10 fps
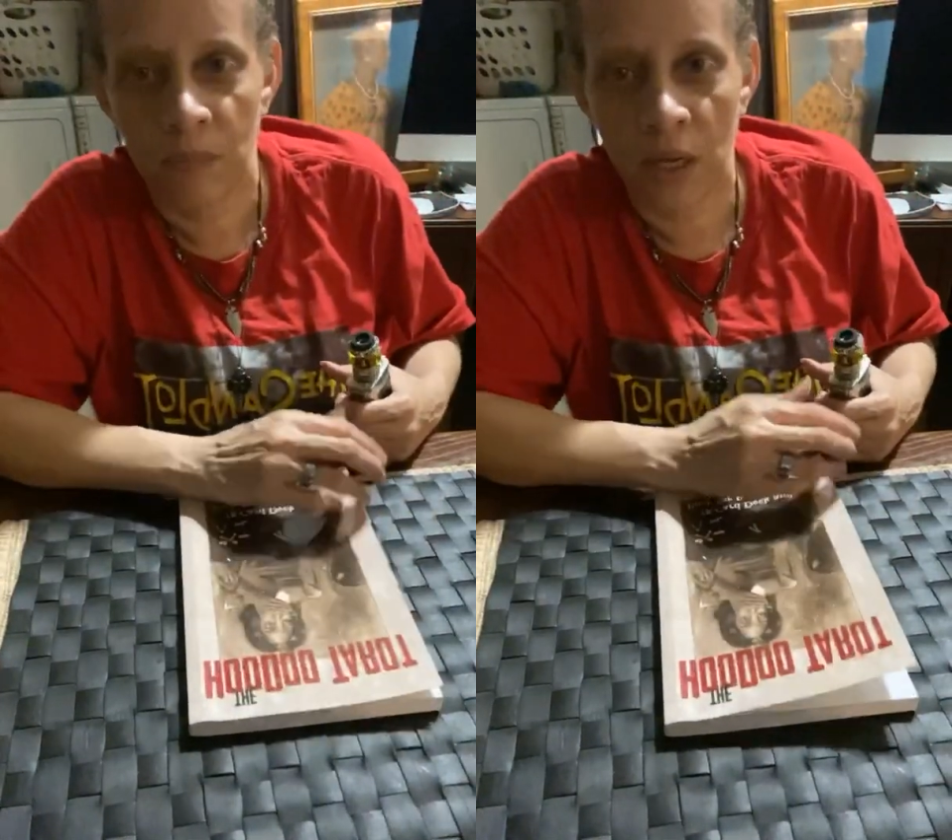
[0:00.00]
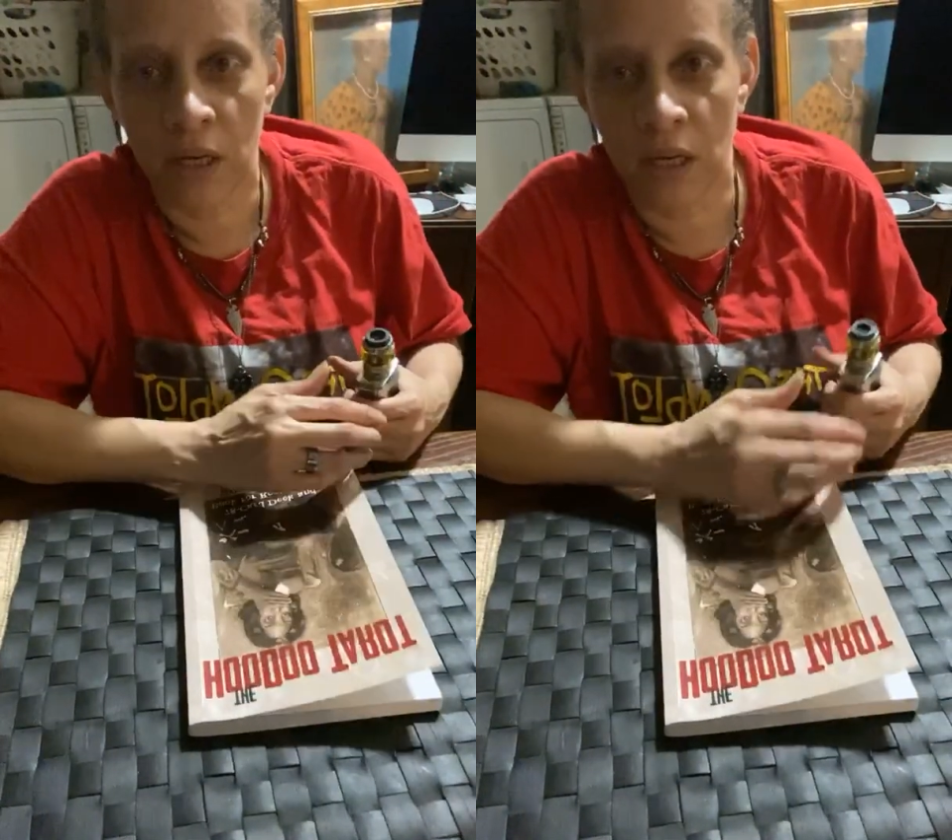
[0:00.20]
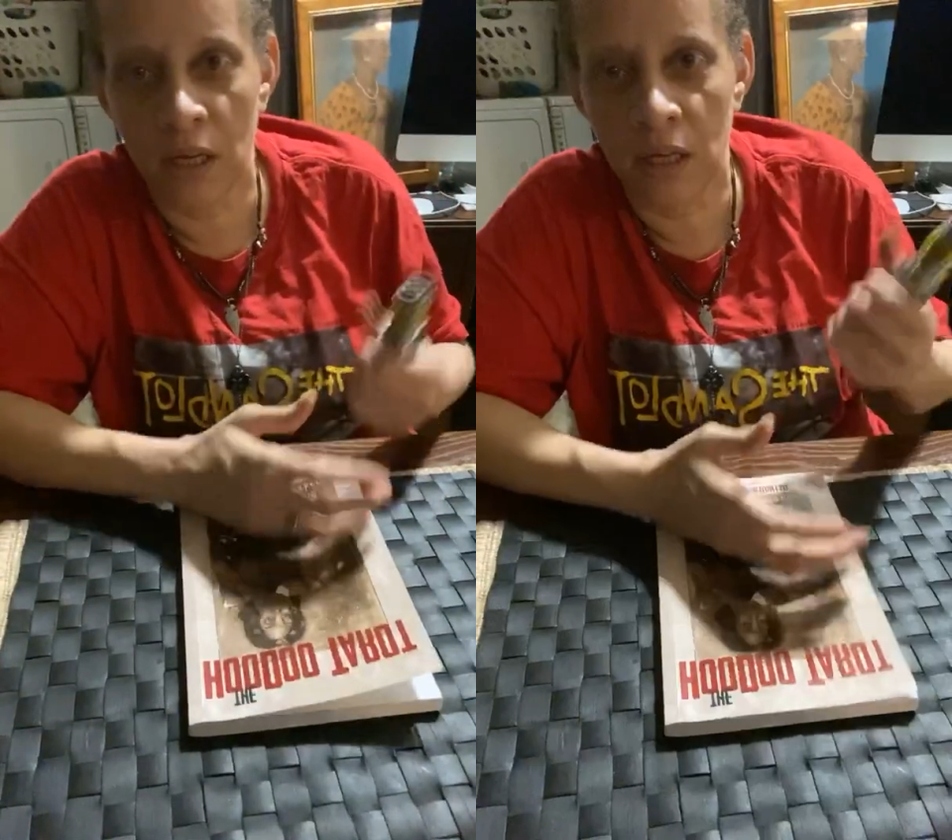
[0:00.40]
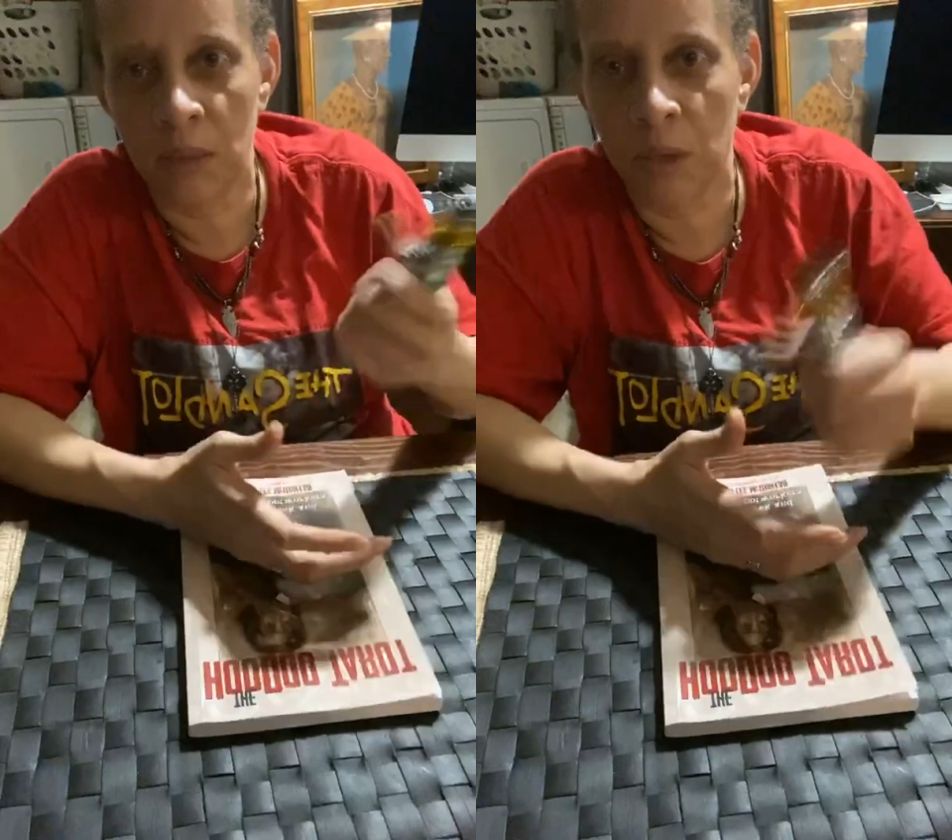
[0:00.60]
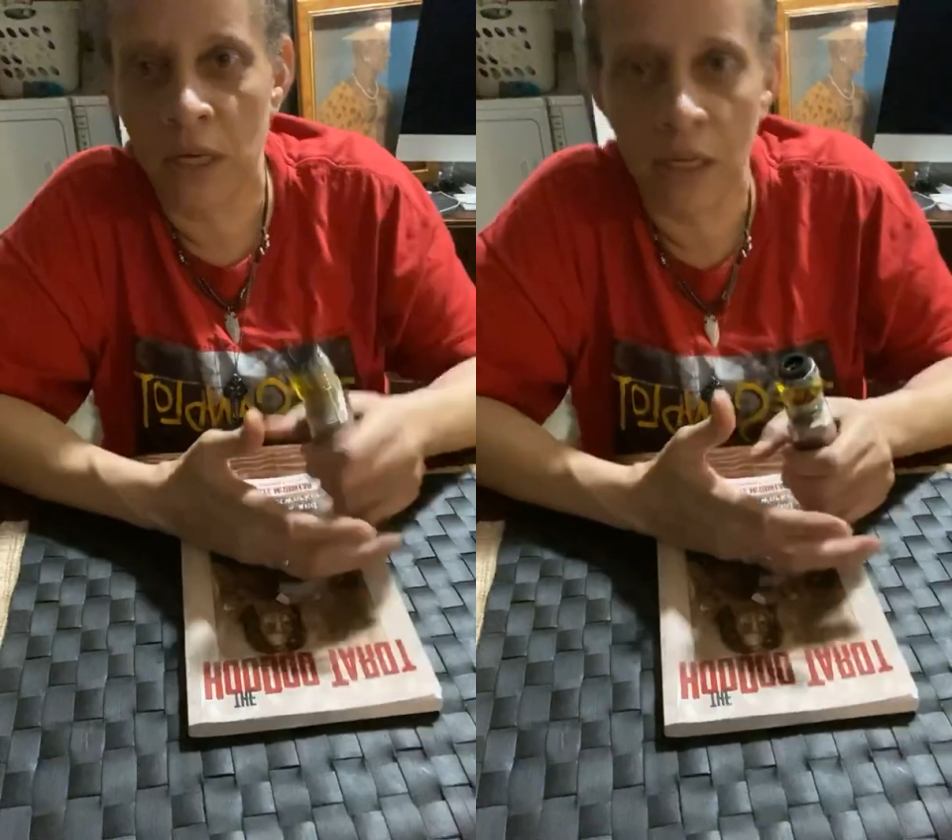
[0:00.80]
And again,
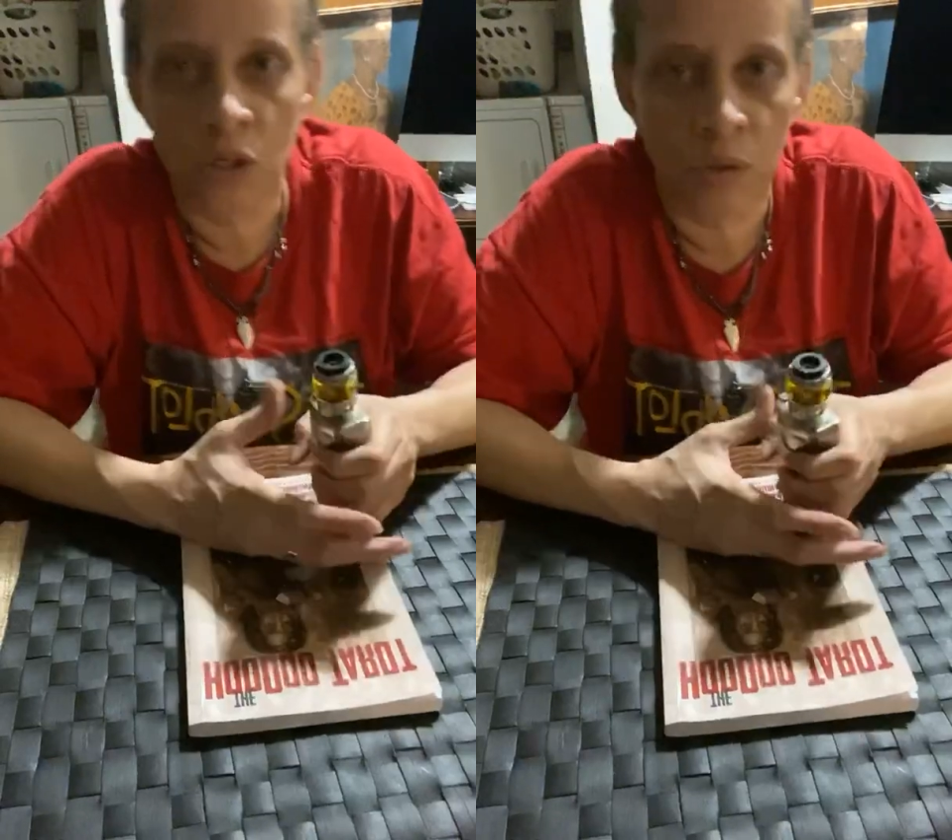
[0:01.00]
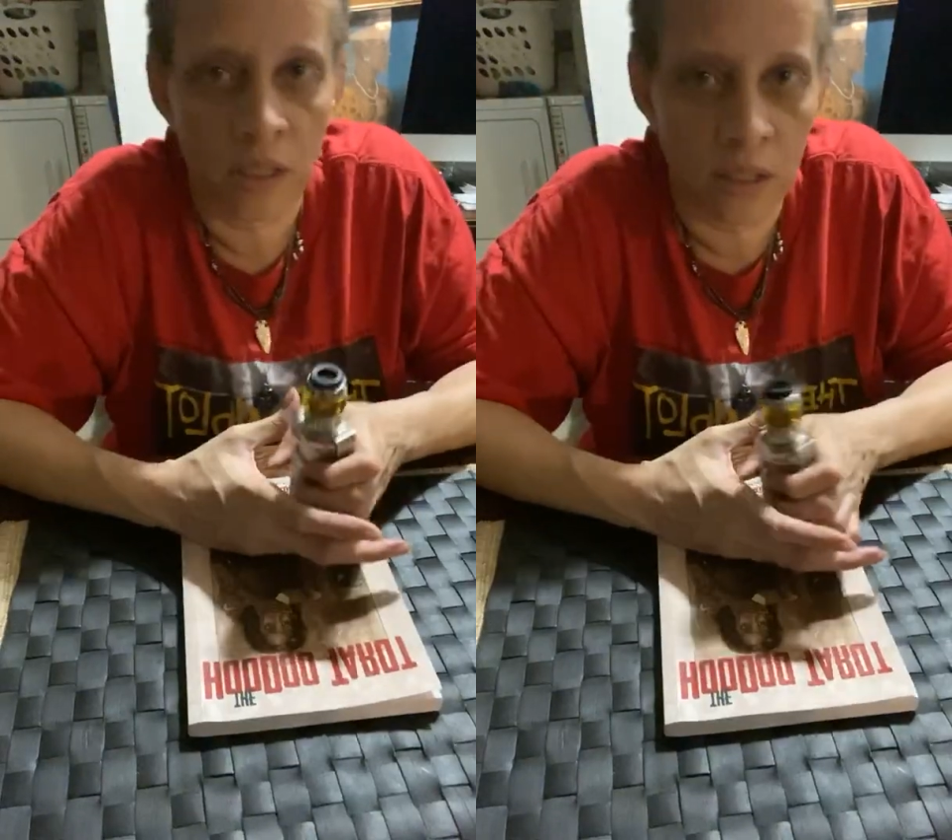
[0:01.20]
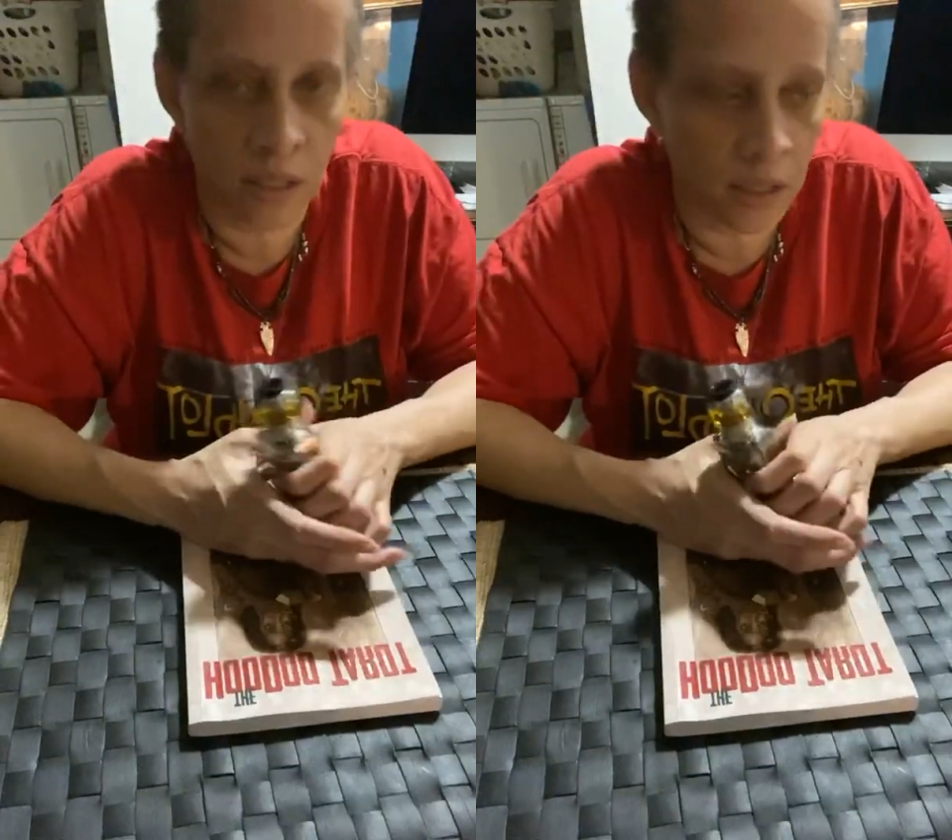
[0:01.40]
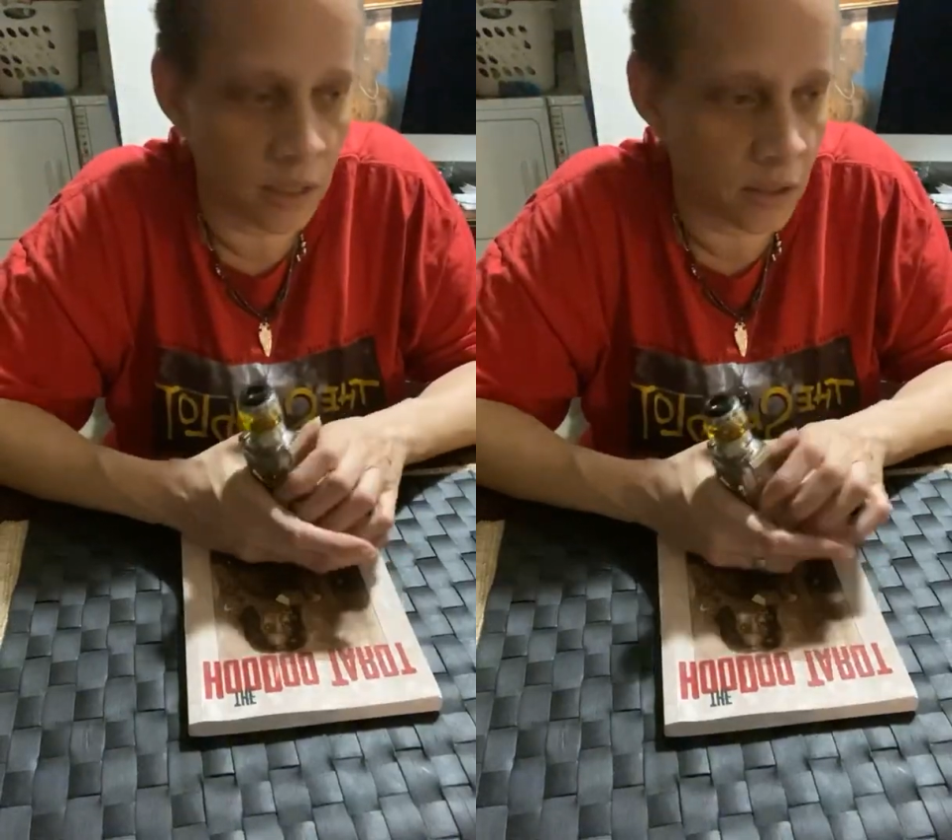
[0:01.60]
anybody interested in,